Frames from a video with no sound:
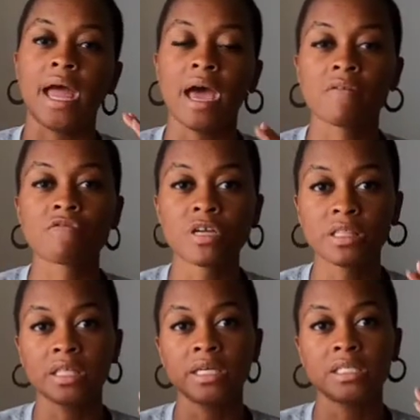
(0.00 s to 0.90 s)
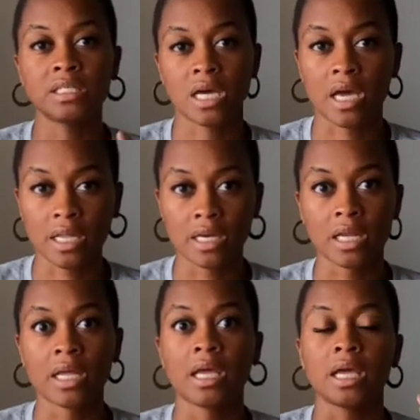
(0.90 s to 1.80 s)
everything done
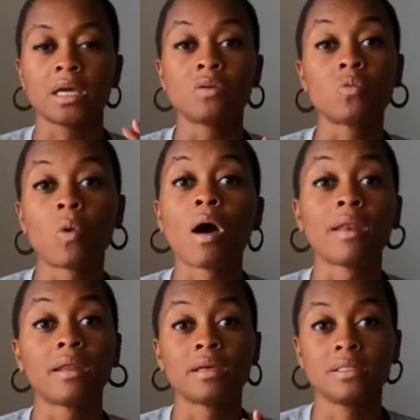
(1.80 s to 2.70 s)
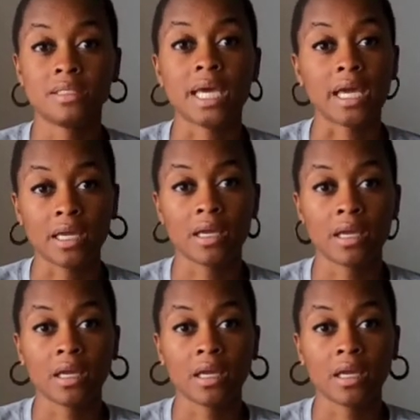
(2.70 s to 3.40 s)
in one day.